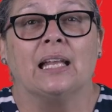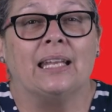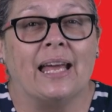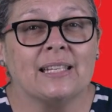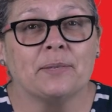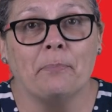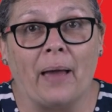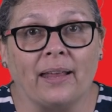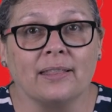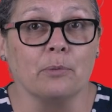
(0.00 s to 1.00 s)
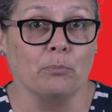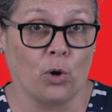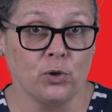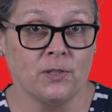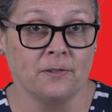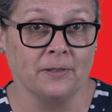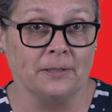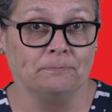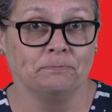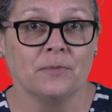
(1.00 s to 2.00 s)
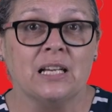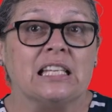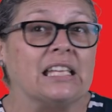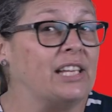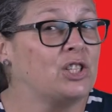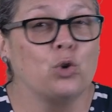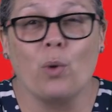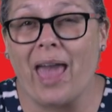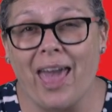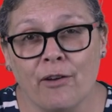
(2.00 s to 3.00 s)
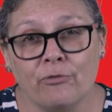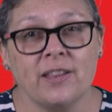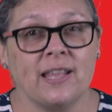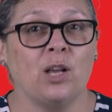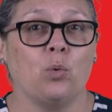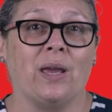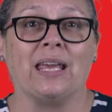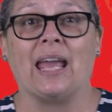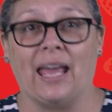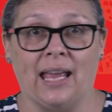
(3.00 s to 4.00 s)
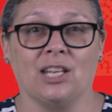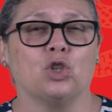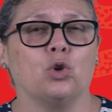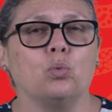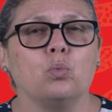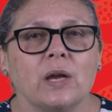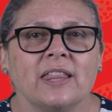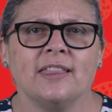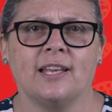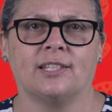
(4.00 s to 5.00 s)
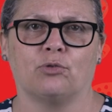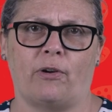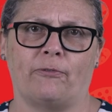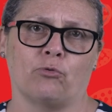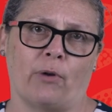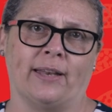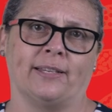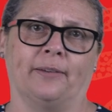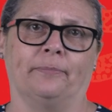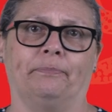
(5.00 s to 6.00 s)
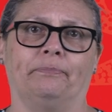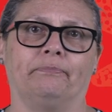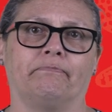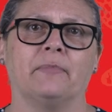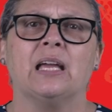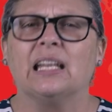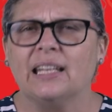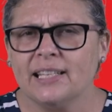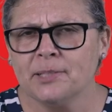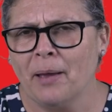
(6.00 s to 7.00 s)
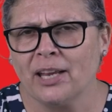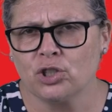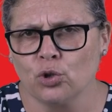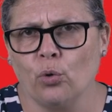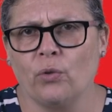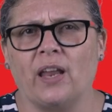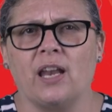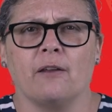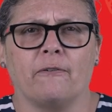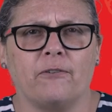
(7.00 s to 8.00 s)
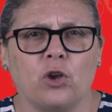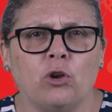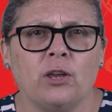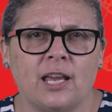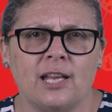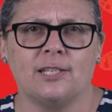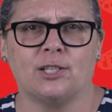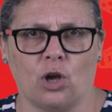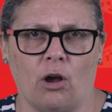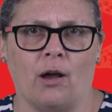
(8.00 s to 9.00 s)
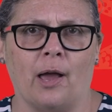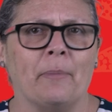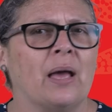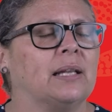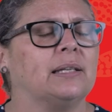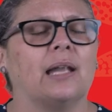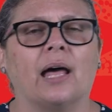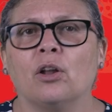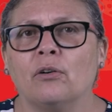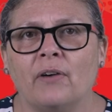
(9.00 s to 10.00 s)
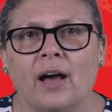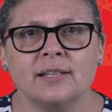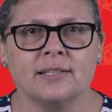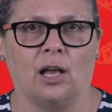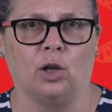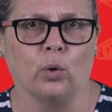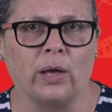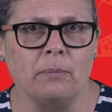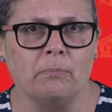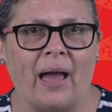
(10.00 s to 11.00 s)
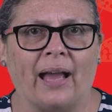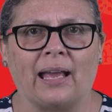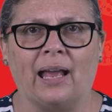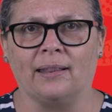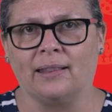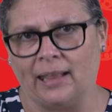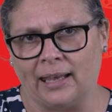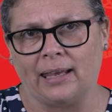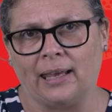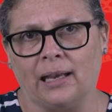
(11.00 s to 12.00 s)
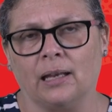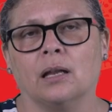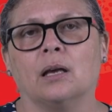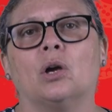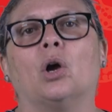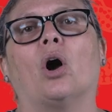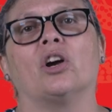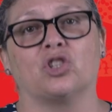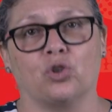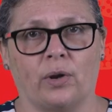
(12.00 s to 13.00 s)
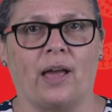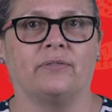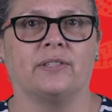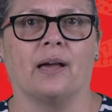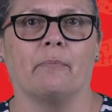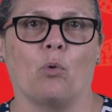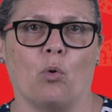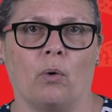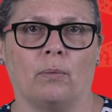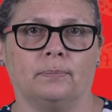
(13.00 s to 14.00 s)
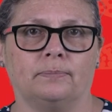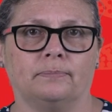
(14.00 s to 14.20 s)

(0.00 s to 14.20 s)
Let's make the most of it. Let's do everything we can to win this referendum. Let's make sure that in a few years' time, none of us are looking back and thinking, I should have done more.